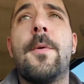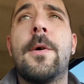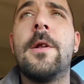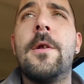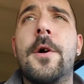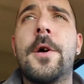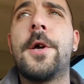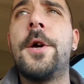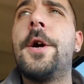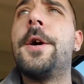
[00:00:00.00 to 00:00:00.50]

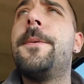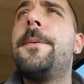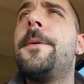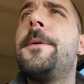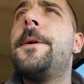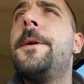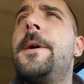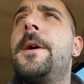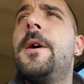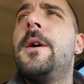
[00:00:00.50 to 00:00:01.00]
looked good.
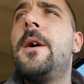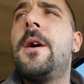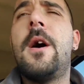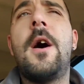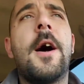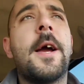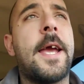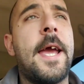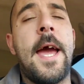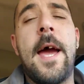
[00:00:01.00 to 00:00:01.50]

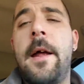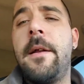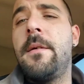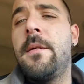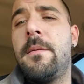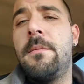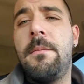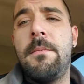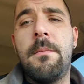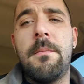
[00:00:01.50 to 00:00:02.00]
Again,
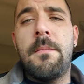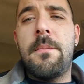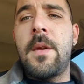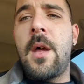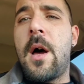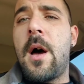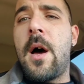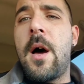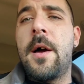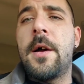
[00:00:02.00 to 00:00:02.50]

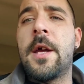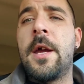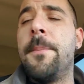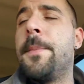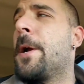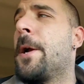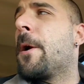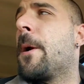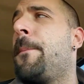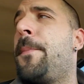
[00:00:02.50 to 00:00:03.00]
give
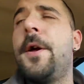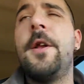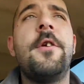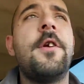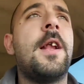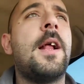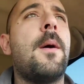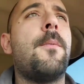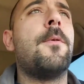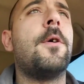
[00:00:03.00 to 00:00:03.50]
me your
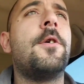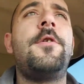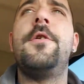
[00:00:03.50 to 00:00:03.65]
opinion on what